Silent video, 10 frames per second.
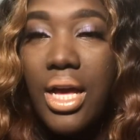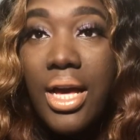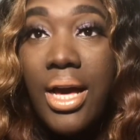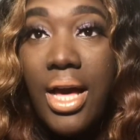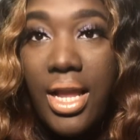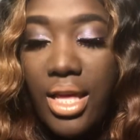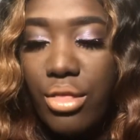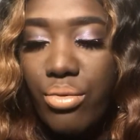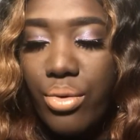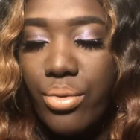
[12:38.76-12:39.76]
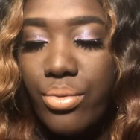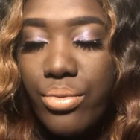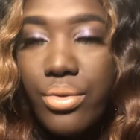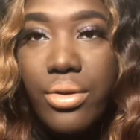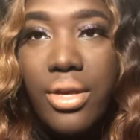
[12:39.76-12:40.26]
cutting through
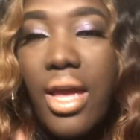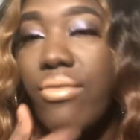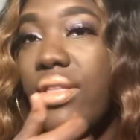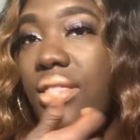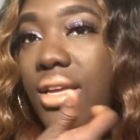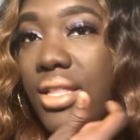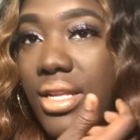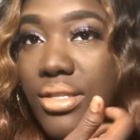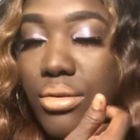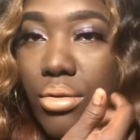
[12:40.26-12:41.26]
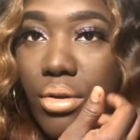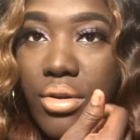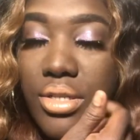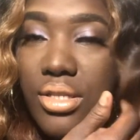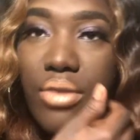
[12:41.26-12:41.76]
everything that's no longer
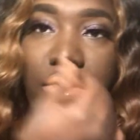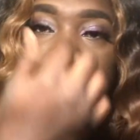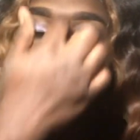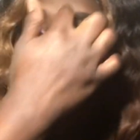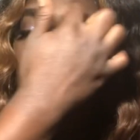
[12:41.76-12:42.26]
serving you